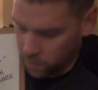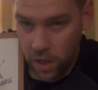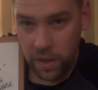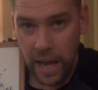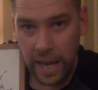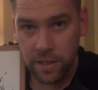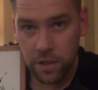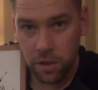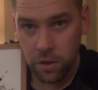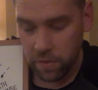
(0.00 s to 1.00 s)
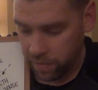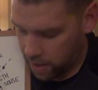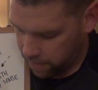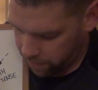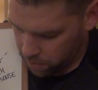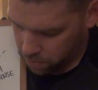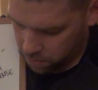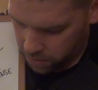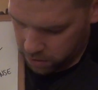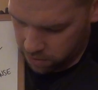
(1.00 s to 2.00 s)
And that is the unifying field,
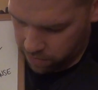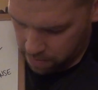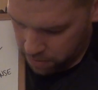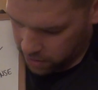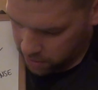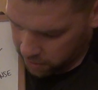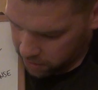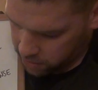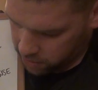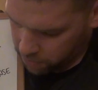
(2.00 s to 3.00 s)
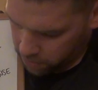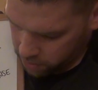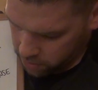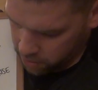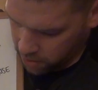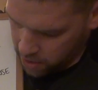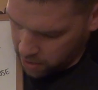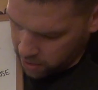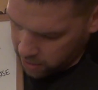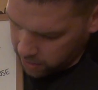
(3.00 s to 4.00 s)
which is represented in stillness,
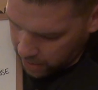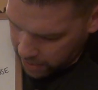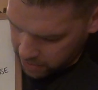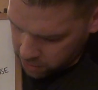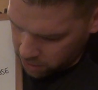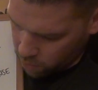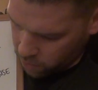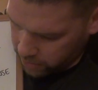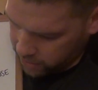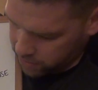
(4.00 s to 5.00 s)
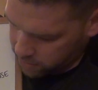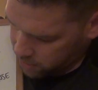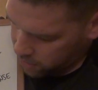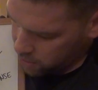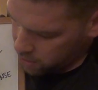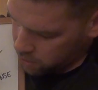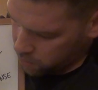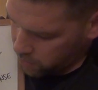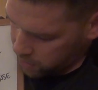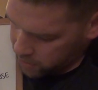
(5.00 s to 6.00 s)
and it has no identity. So
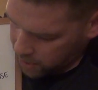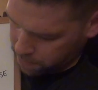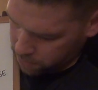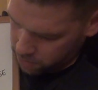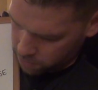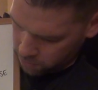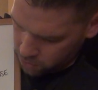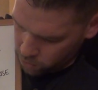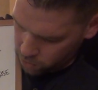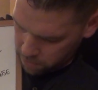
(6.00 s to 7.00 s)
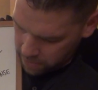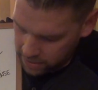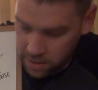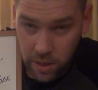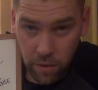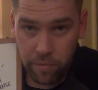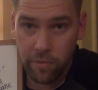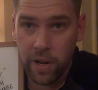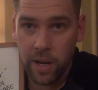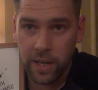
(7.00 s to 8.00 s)
when this happens, we're talking about
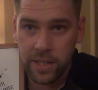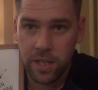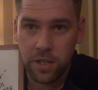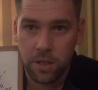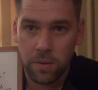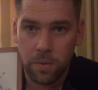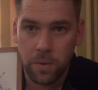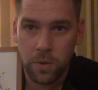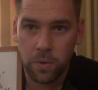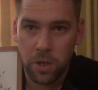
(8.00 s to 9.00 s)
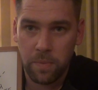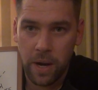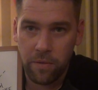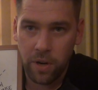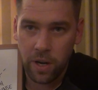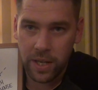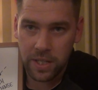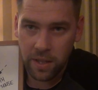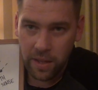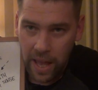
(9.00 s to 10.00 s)
self-realization. We're talking about
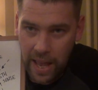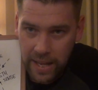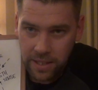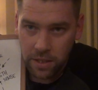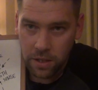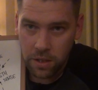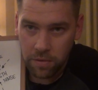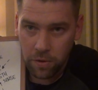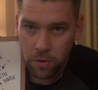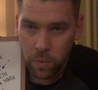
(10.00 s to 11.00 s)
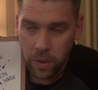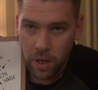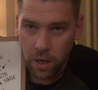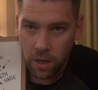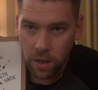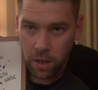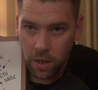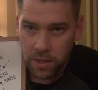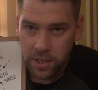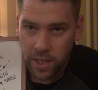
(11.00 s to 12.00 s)
realizing the essence of who we are,
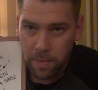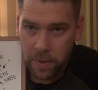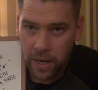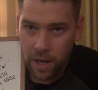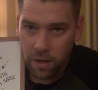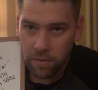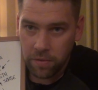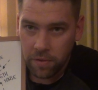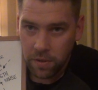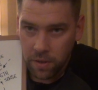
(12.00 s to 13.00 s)
stepping out of